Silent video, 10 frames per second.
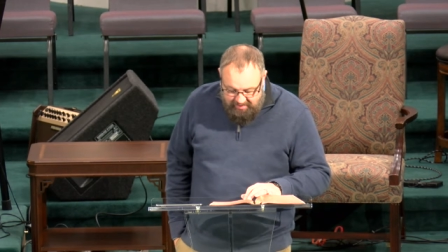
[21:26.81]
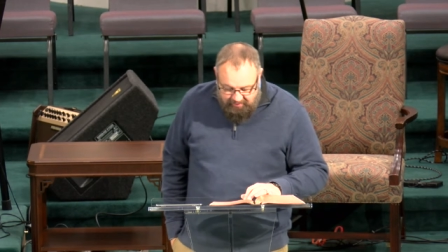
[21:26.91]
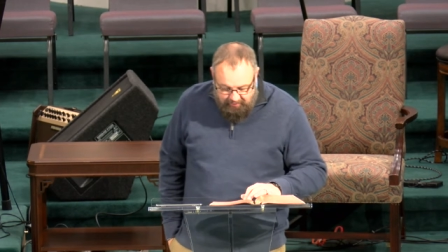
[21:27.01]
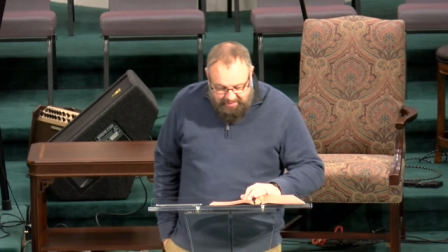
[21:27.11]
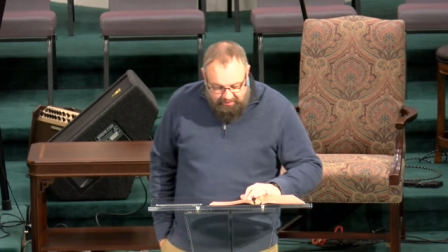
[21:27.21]

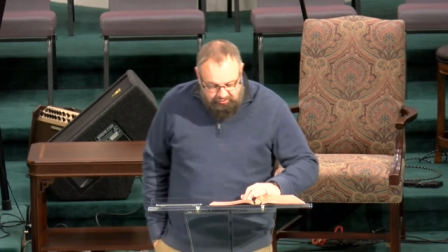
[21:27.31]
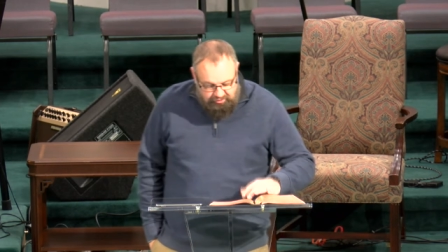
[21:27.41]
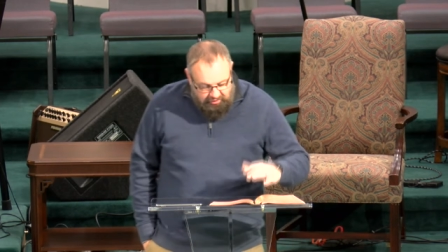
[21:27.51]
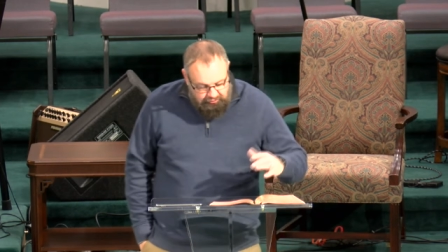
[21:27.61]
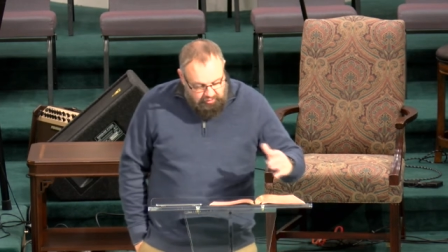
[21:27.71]
The mountains
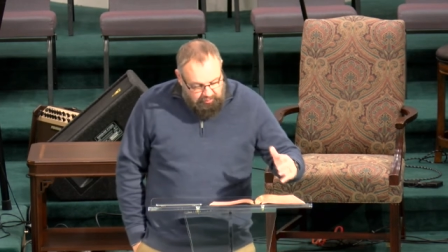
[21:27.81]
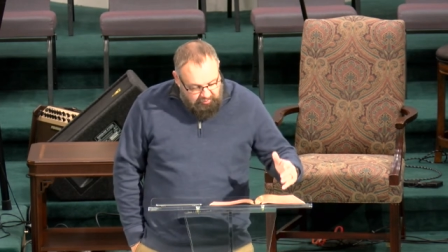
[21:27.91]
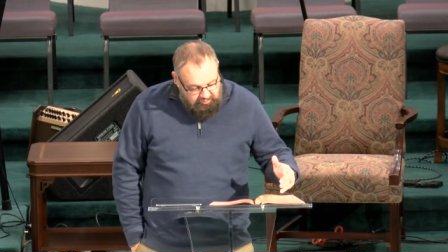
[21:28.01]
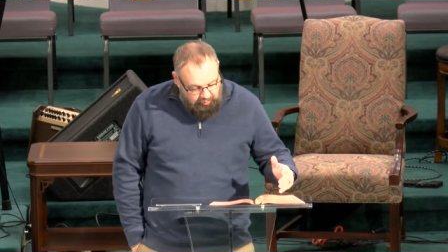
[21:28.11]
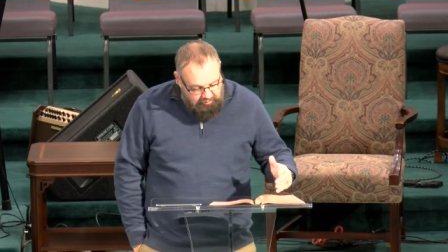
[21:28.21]
shall drip
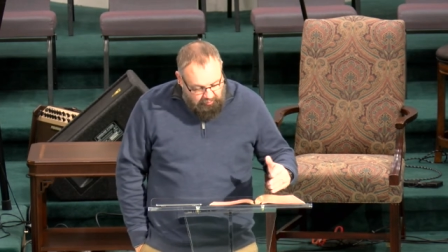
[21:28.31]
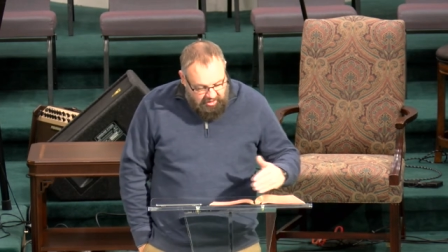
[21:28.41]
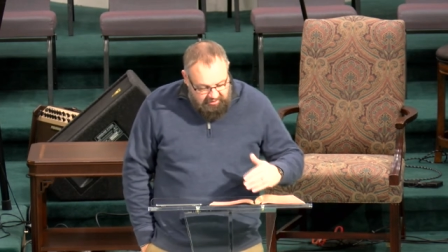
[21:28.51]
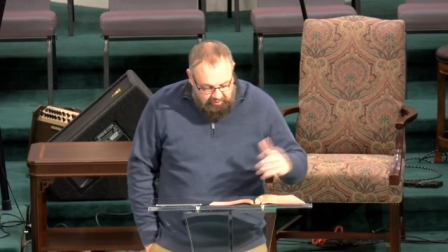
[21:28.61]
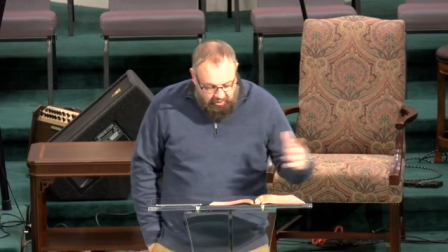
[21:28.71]
with sweet
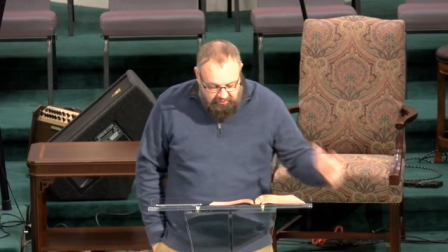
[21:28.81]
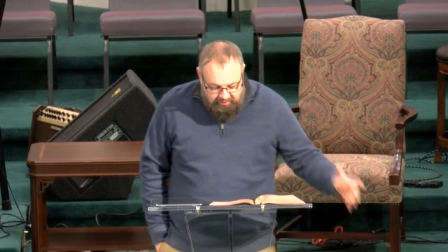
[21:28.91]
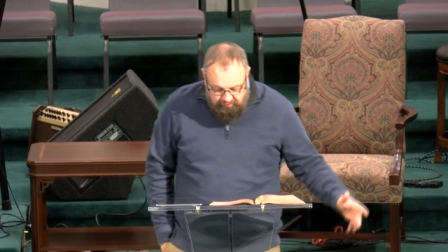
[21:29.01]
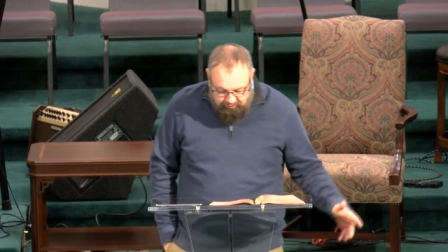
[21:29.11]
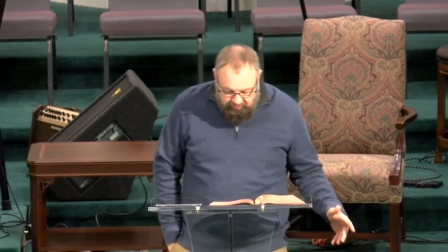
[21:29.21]
wine, and all the
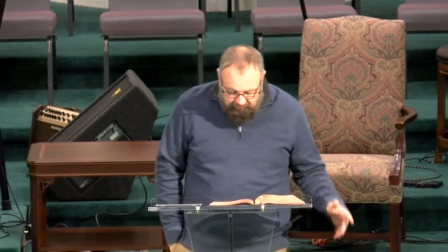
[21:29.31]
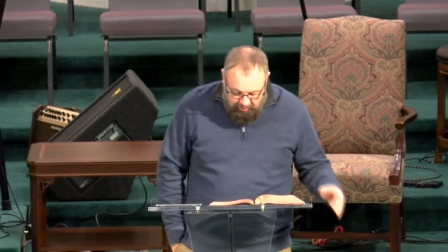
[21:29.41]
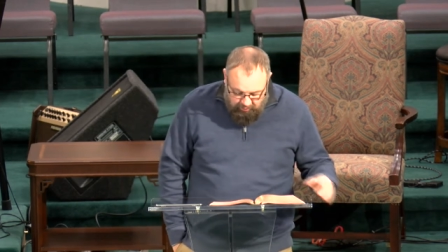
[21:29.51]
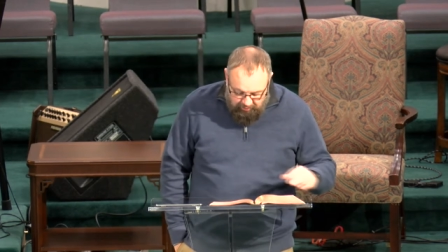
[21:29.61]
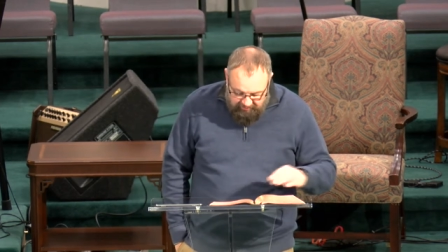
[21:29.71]
hills shall
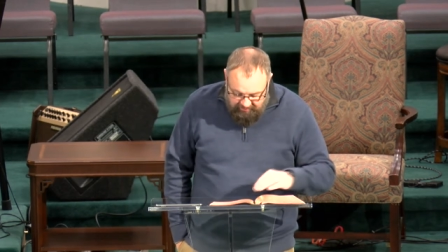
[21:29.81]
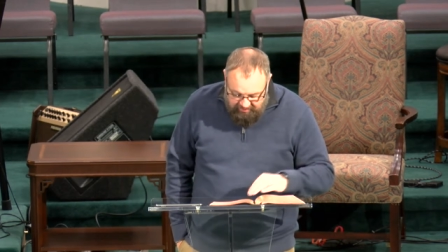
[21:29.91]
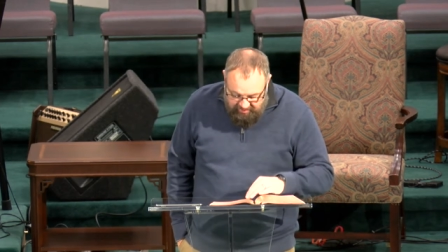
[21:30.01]
flow with it.